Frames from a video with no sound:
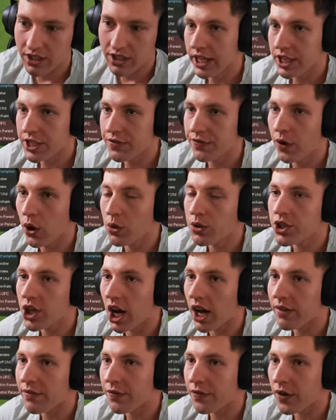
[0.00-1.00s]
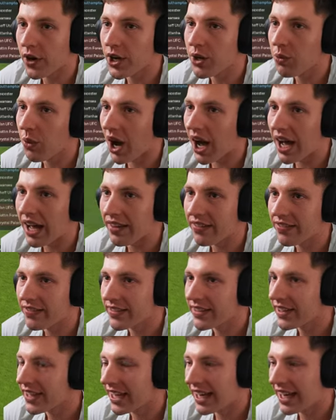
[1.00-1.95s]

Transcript: And it's full time 3 1.